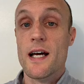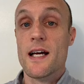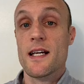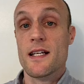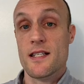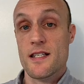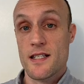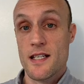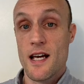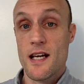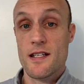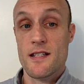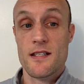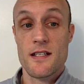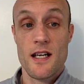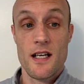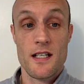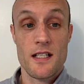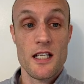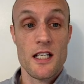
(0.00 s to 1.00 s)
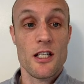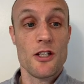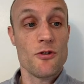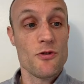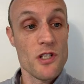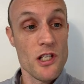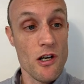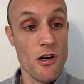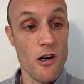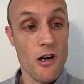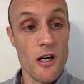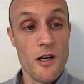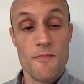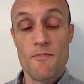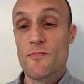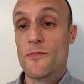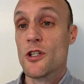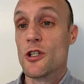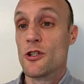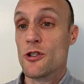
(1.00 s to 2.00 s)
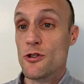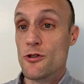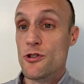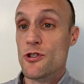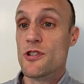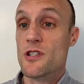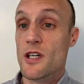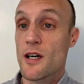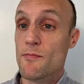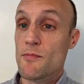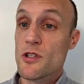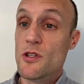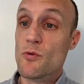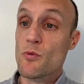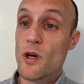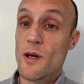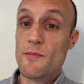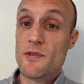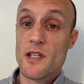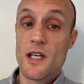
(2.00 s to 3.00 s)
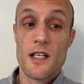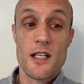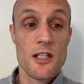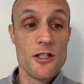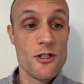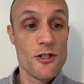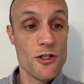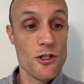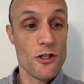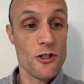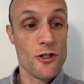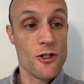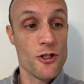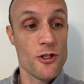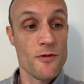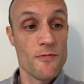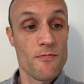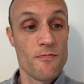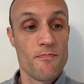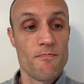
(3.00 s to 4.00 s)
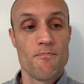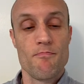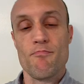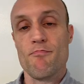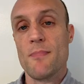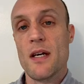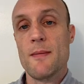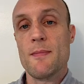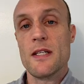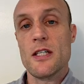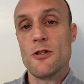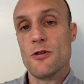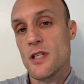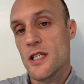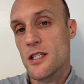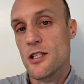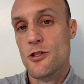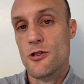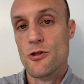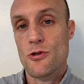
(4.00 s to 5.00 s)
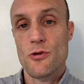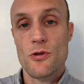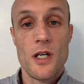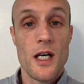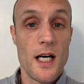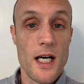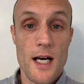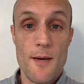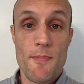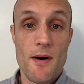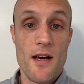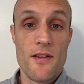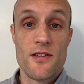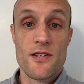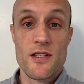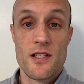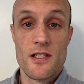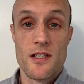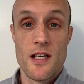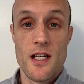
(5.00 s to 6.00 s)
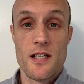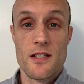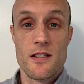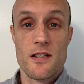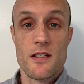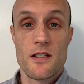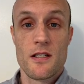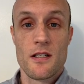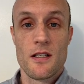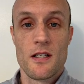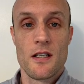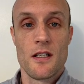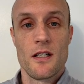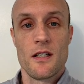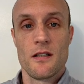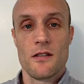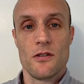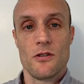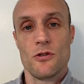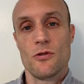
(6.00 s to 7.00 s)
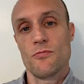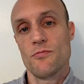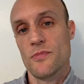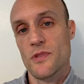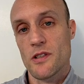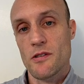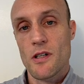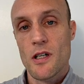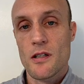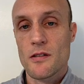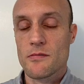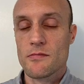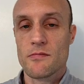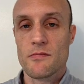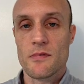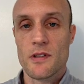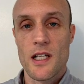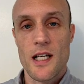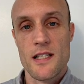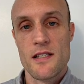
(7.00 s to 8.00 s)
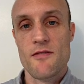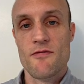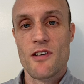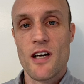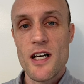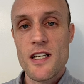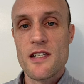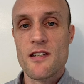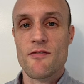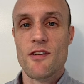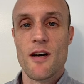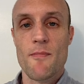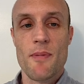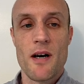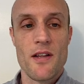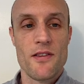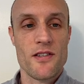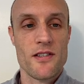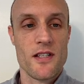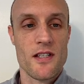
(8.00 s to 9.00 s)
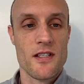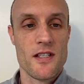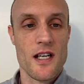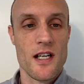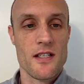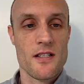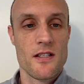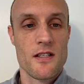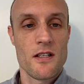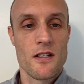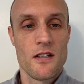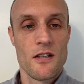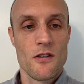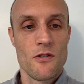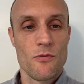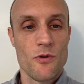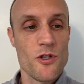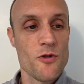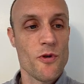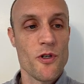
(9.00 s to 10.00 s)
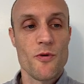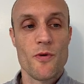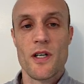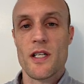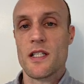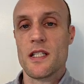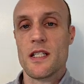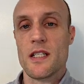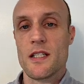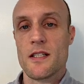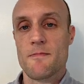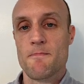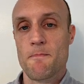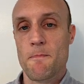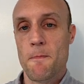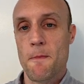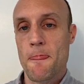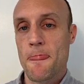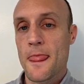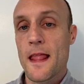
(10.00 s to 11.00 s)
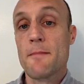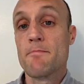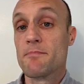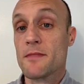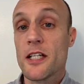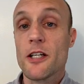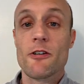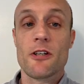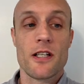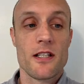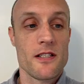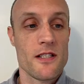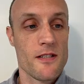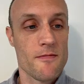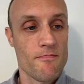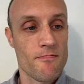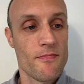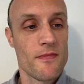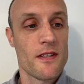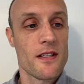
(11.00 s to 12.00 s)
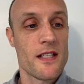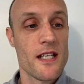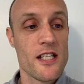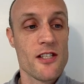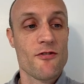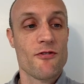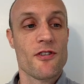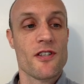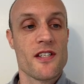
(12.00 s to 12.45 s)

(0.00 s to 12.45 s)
a stats technique using R, you just come to the website and search. Maybe you need to do a hypothesis test. Well, there are lots of kinds of hypothesis tests. Which one do I need? Here it is, test for a